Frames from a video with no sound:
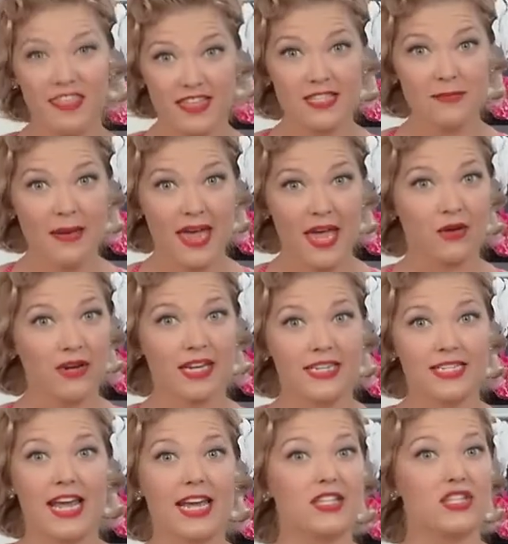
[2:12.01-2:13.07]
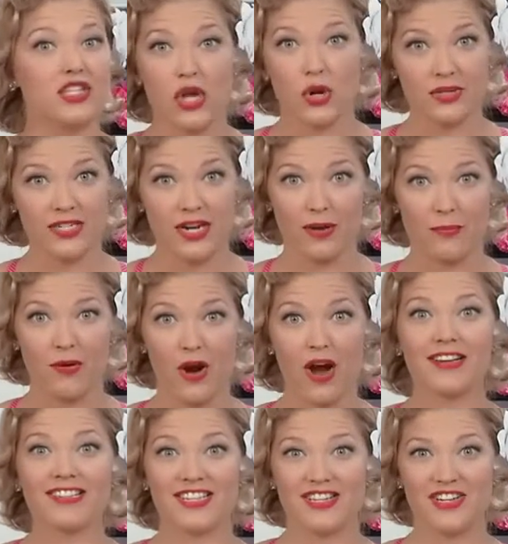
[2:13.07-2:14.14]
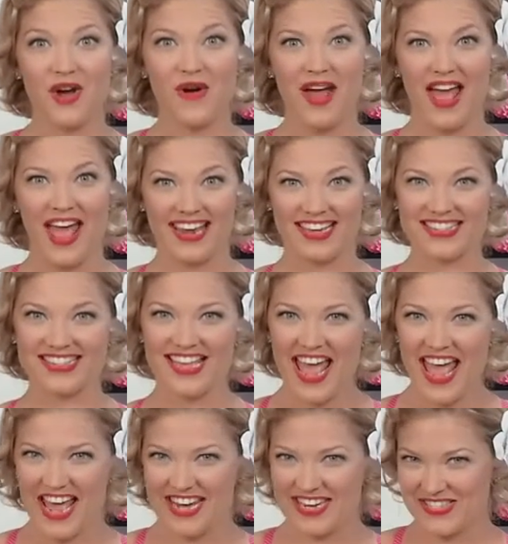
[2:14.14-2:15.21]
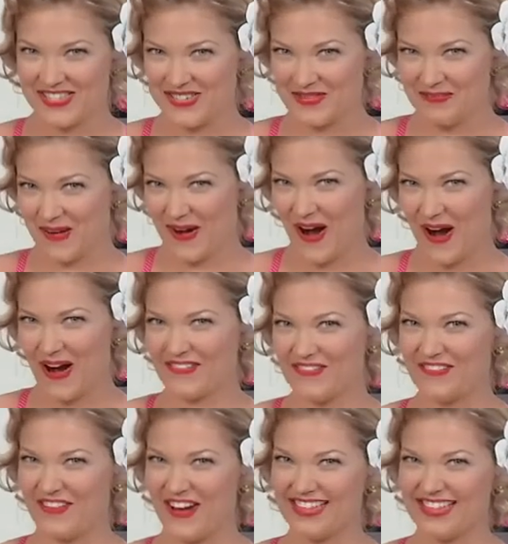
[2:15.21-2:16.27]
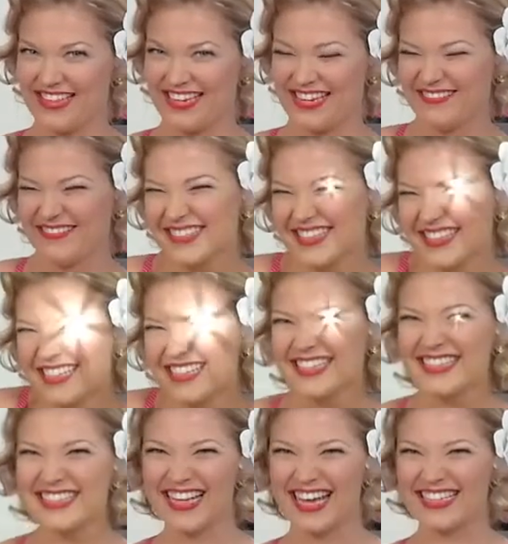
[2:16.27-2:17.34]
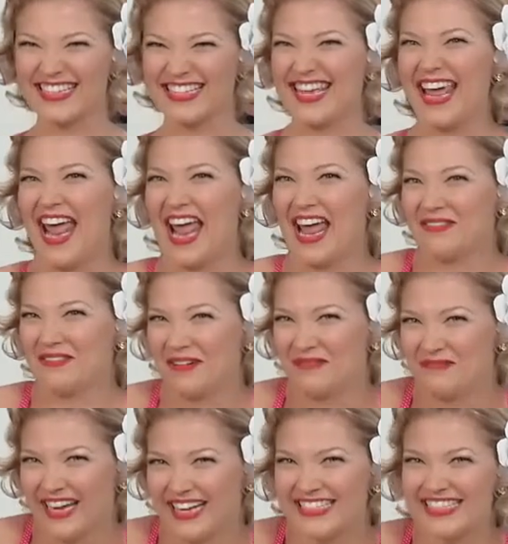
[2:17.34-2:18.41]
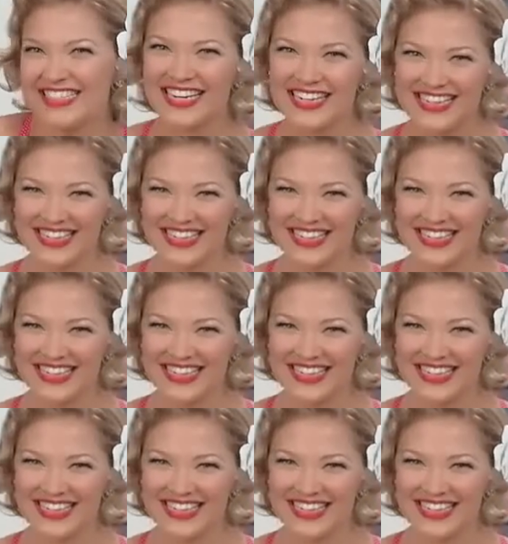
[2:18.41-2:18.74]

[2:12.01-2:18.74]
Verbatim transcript: This mayo contains no dairy products and no eggs, and is super heart-friendly. Sexy and romantic.